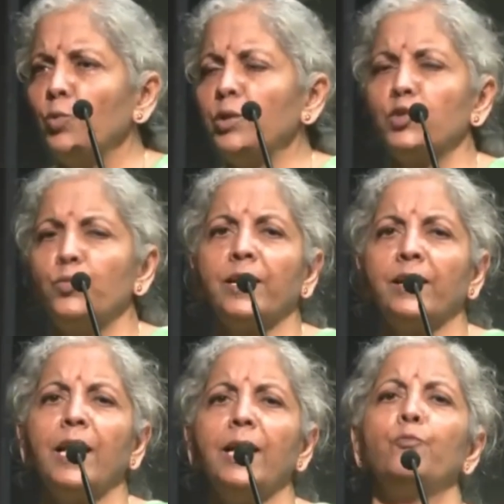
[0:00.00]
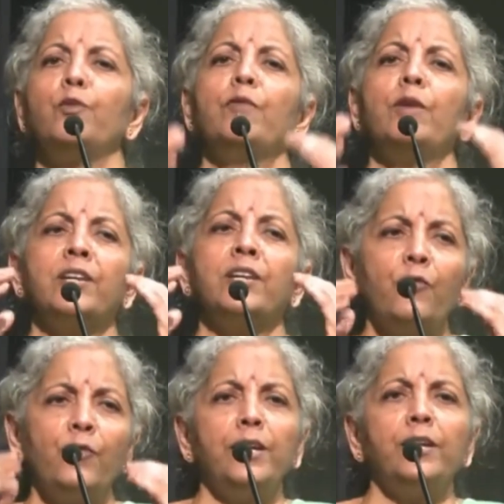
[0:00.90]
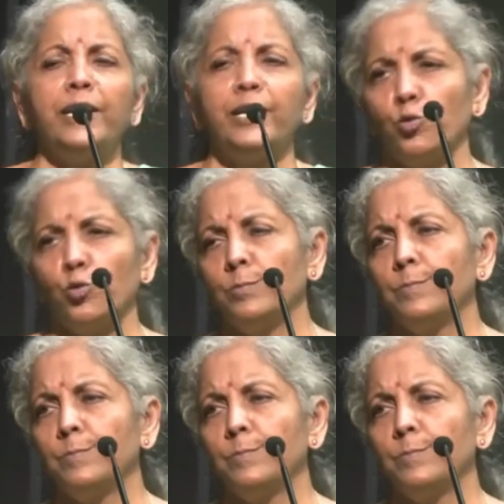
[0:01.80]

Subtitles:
which we can help, we will definitely do.